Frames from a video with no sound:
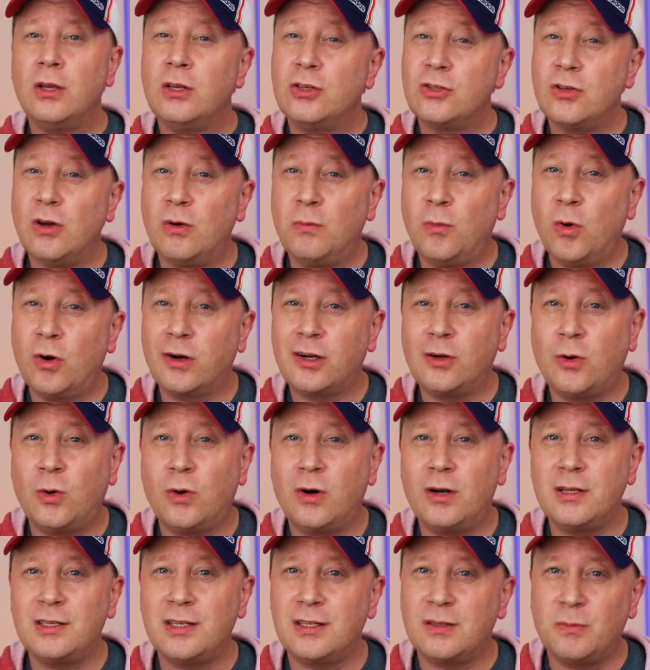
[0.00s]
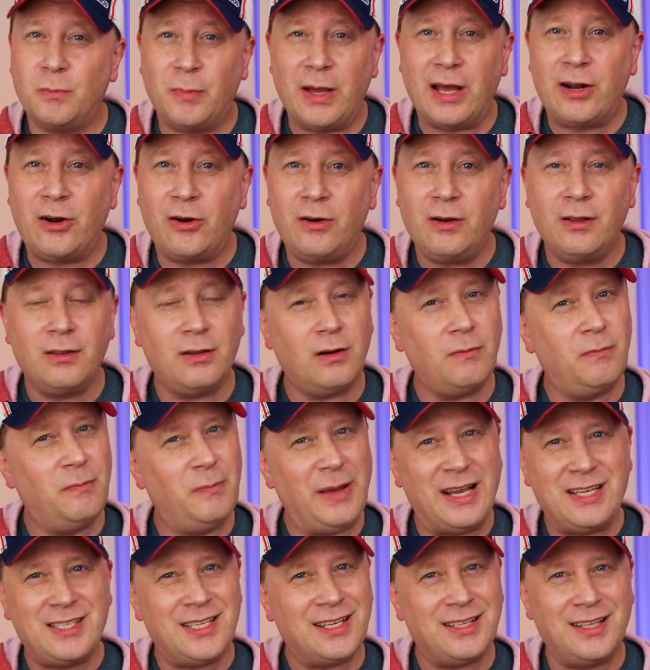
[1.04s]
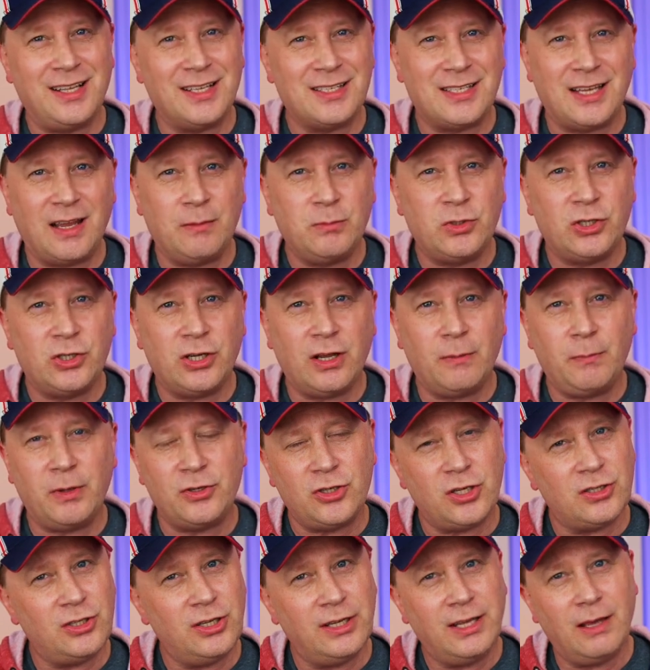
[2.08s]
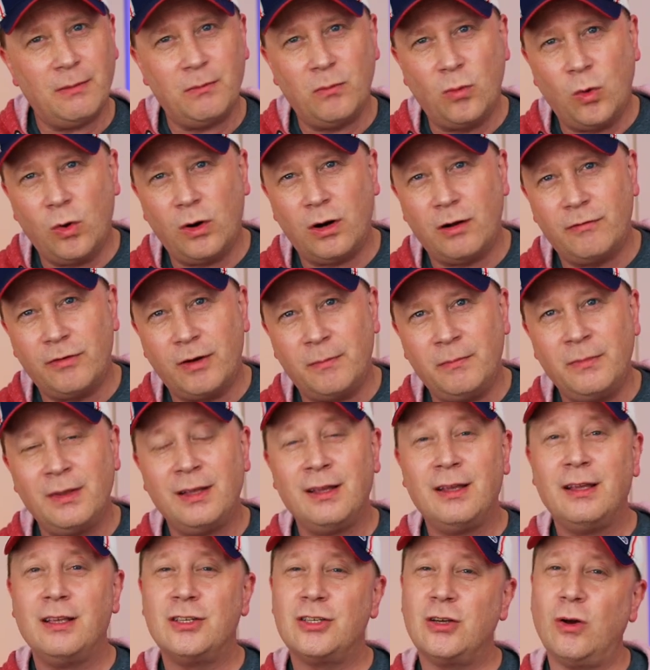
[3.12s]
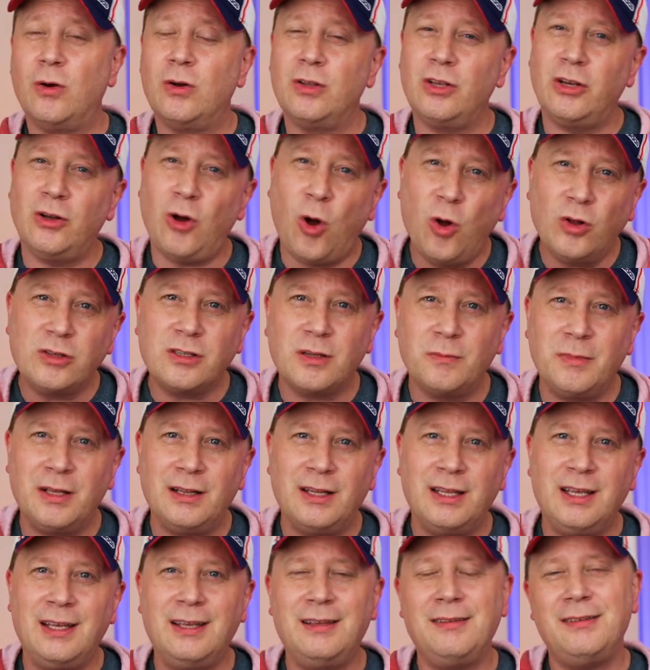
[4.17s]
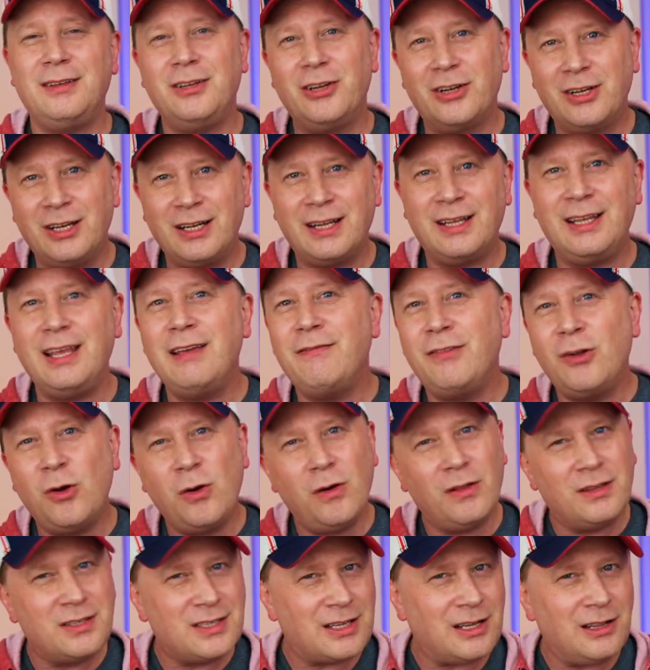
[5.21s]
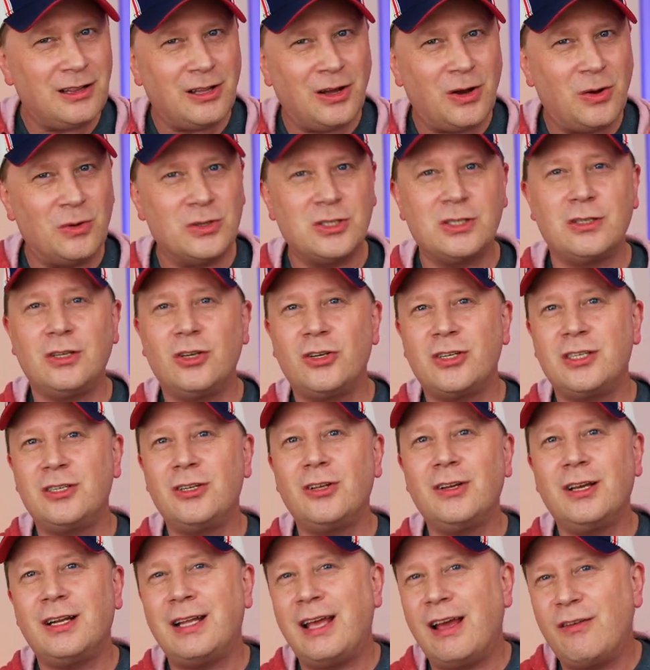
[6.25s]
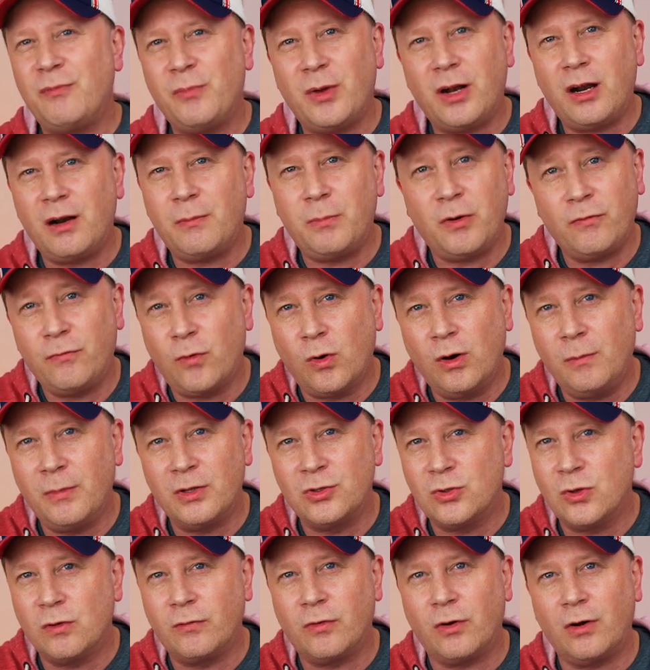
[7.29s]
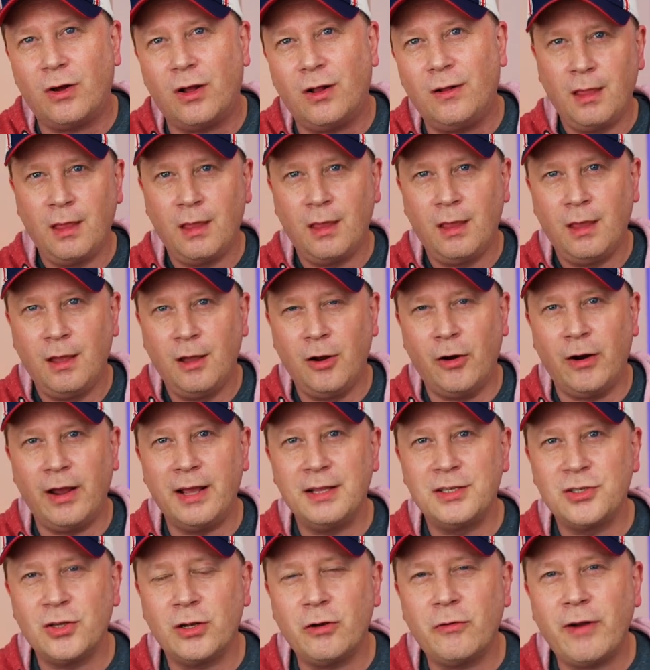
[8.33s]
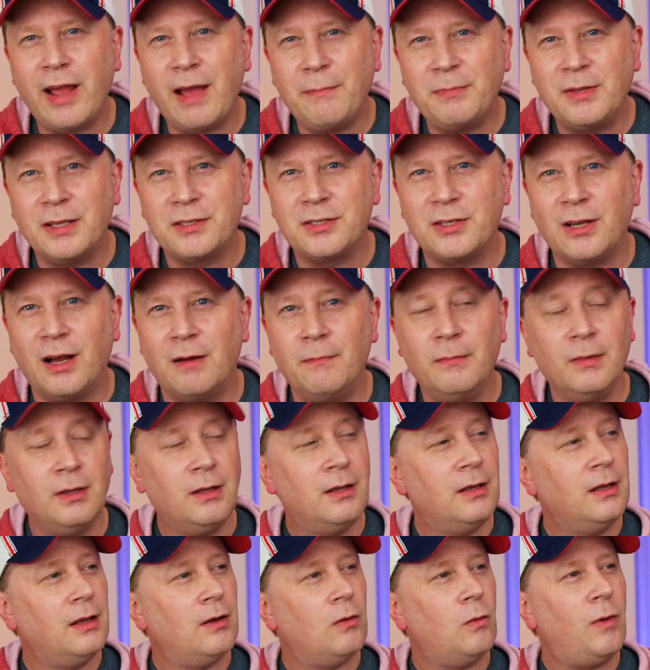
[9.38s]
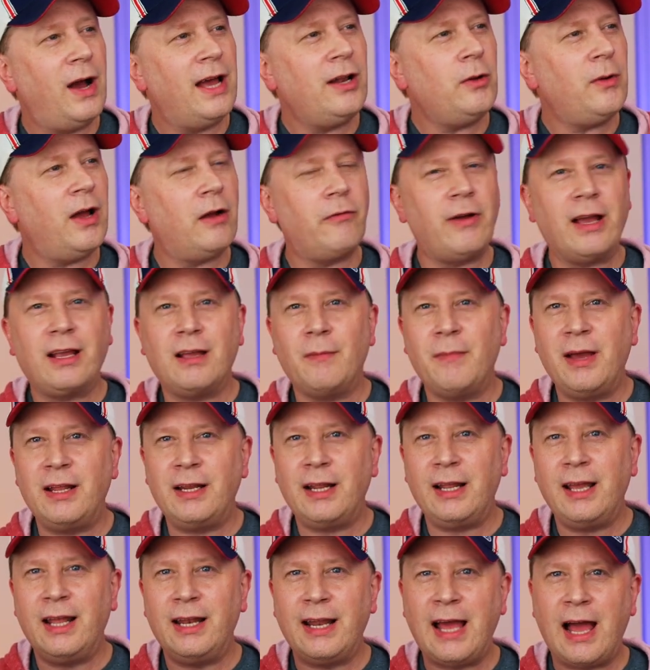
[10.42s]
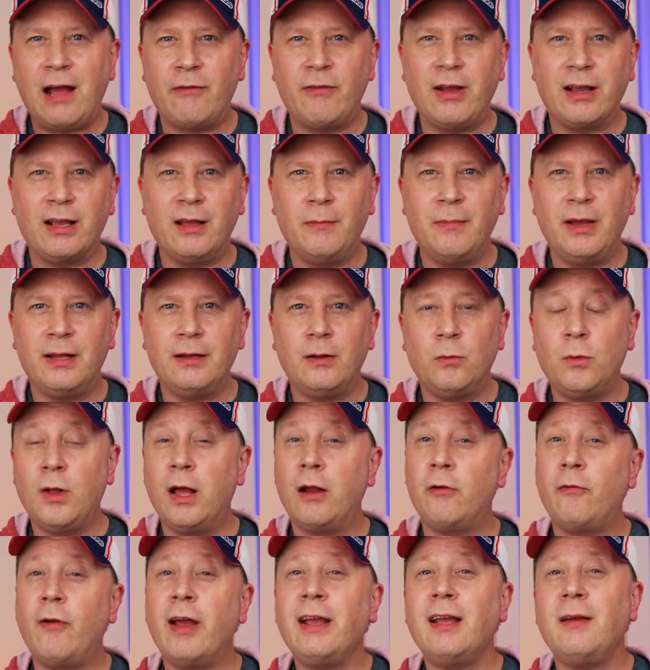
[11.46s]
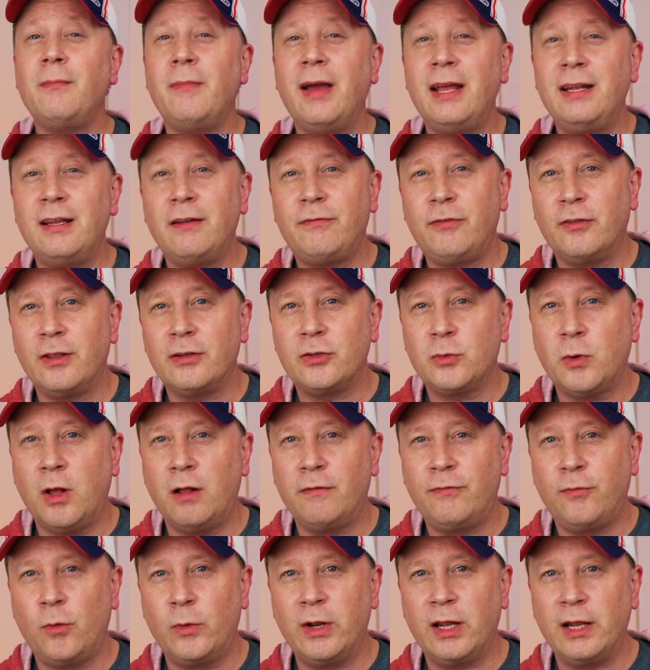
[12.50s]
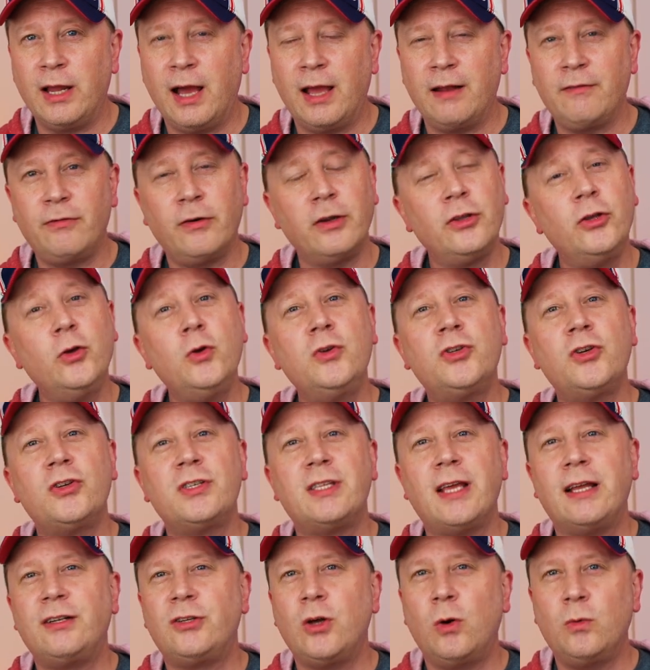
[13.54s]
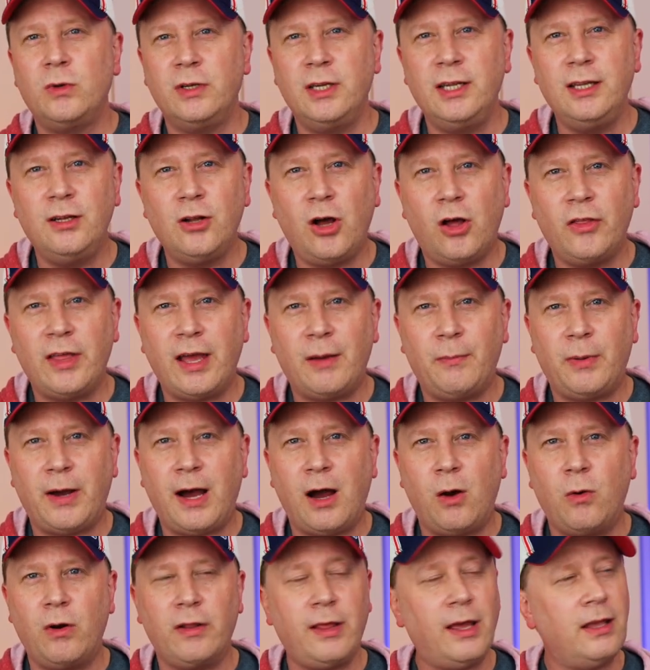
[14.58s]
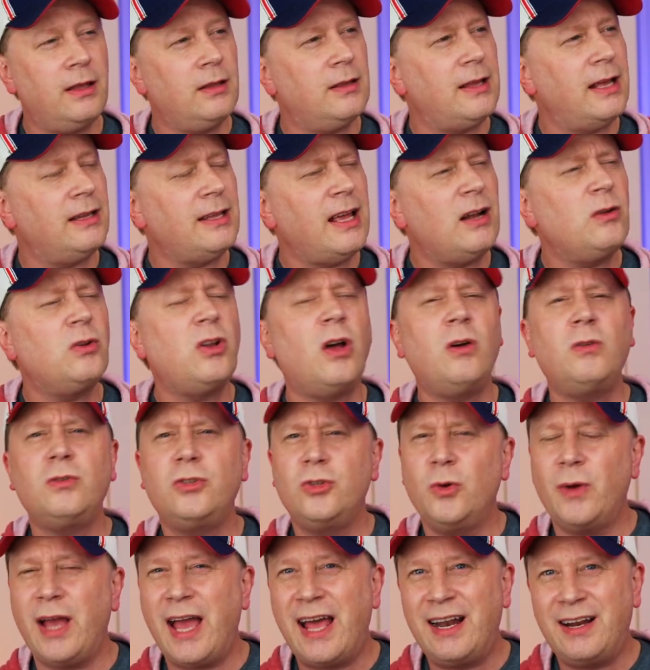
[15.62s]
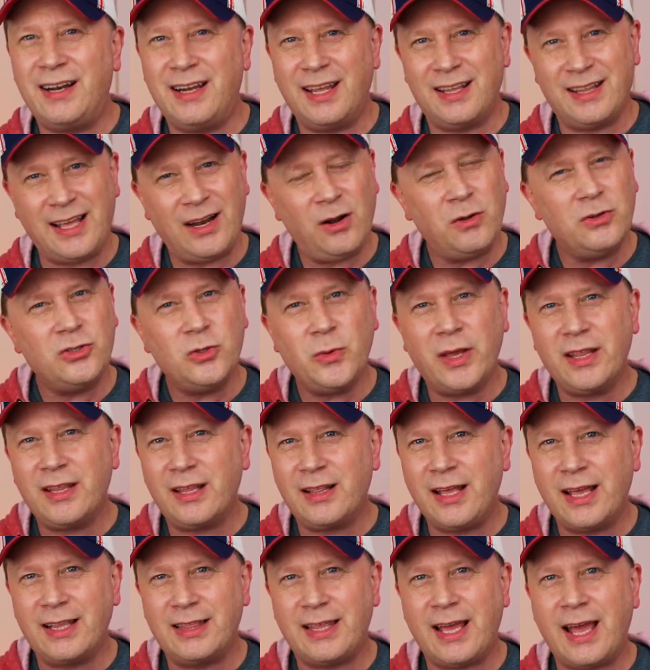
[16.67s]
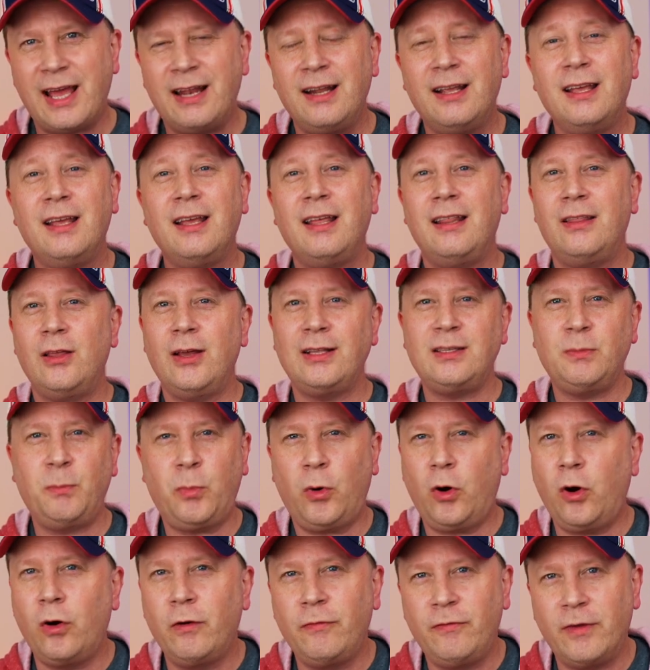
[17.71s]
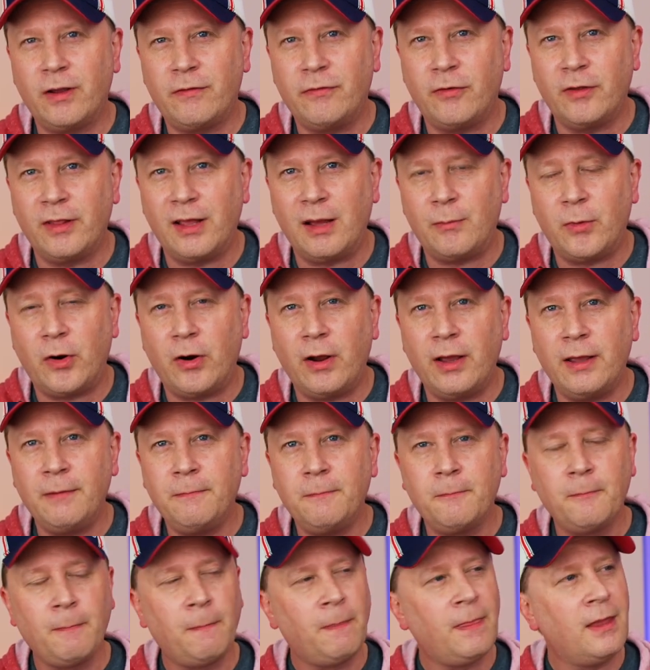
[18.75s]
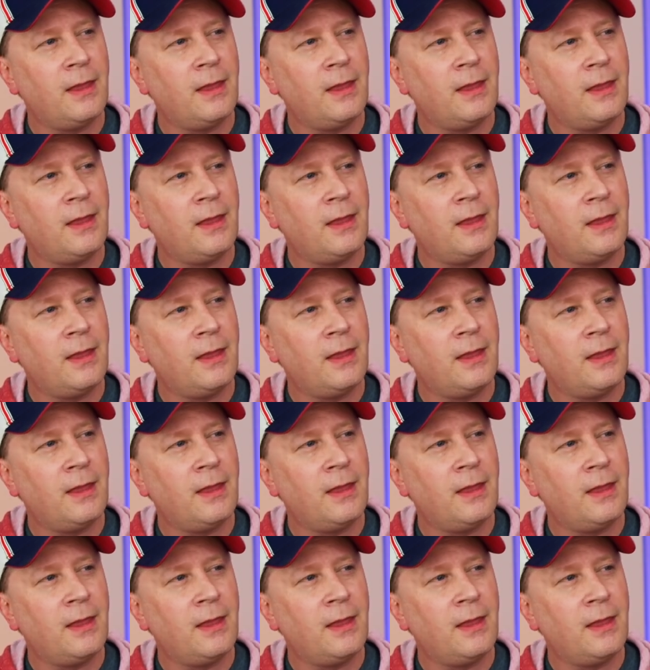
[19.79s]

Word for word: So more cores is better. They're basically the same chip. It's just you get more of them. So ultimately, you're gonna, even though it's close, you're still gonna have better performance overall. All right, so to wrap this up, why do I recommend it and not recommend it? Well, I recommend it for the 1249. For users that don't need all that power, that they, they don't do editing, they don't do anything like that, that's perfect for them, all right?